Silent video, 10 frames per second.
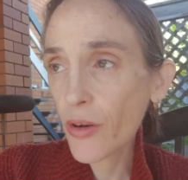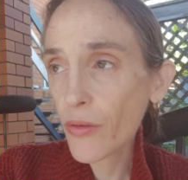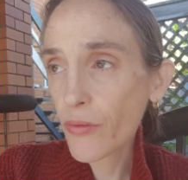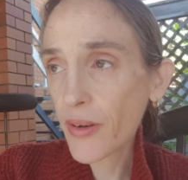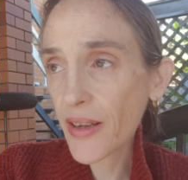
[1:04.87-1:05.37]

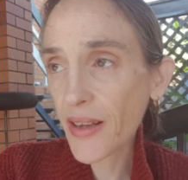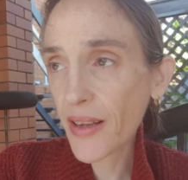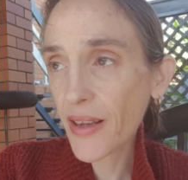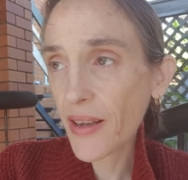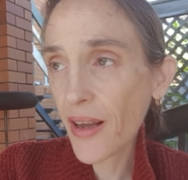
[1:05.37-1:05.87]

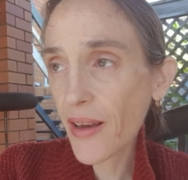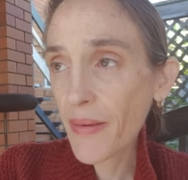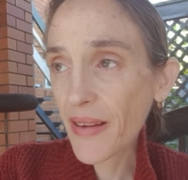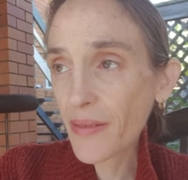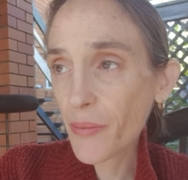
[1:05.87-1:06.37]
really
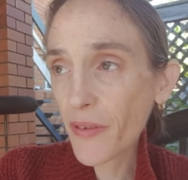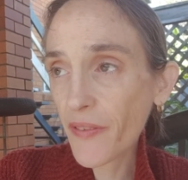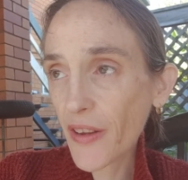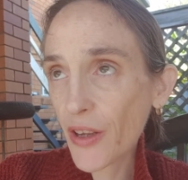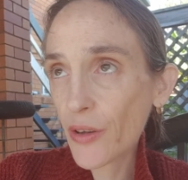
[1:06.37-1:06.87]
makes me
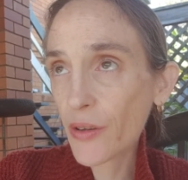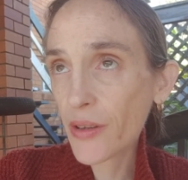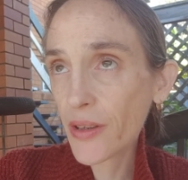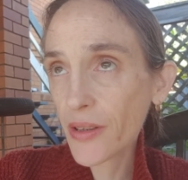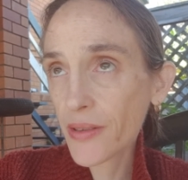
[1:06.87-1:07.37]
feel
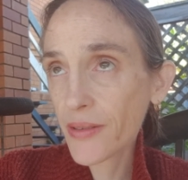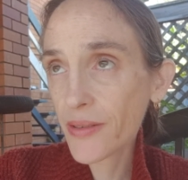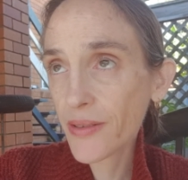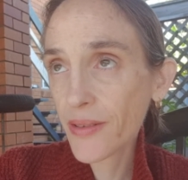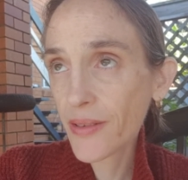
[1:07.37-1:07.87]

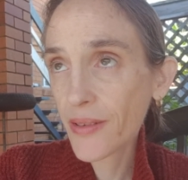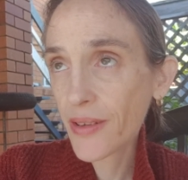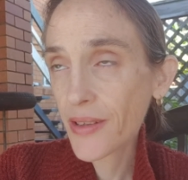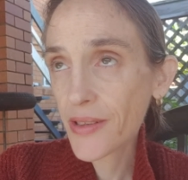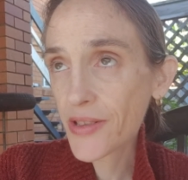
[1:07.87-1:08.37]

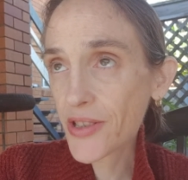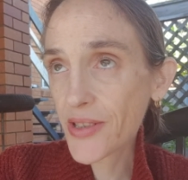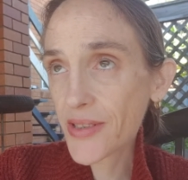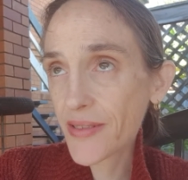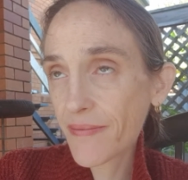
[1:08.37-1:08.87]

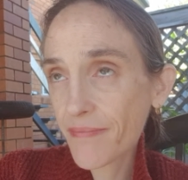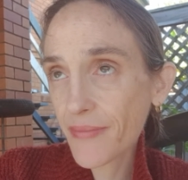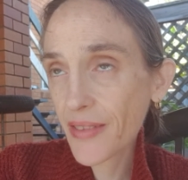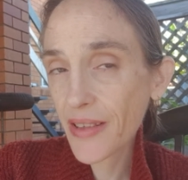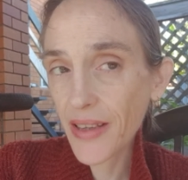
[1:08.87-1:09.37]
just
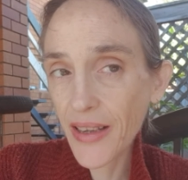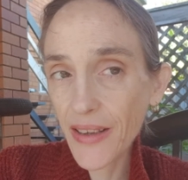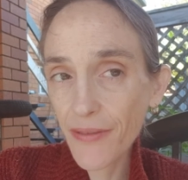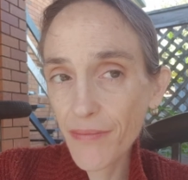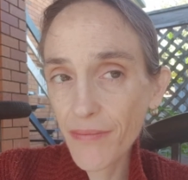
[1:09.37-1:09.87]

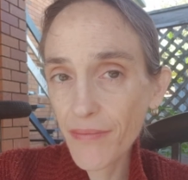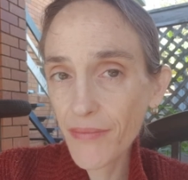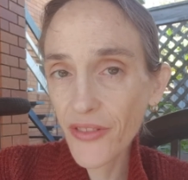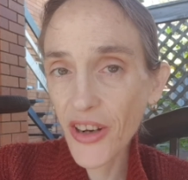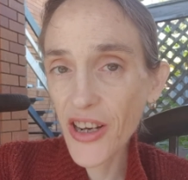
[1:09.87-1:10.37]
clean,
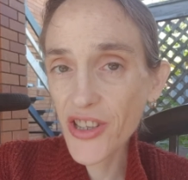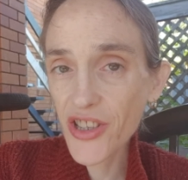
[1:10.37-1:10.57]
fresh,